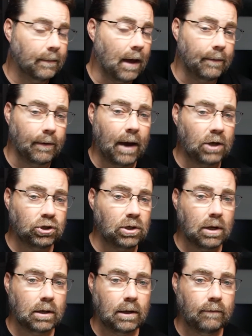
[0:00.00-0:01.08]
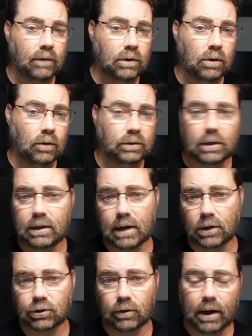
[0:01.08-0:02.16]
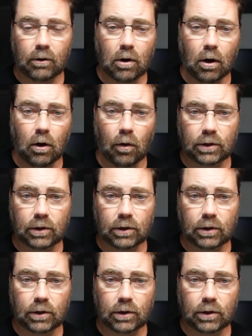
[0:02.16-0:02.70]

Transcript: I'm imagining you can even use denatured alcohol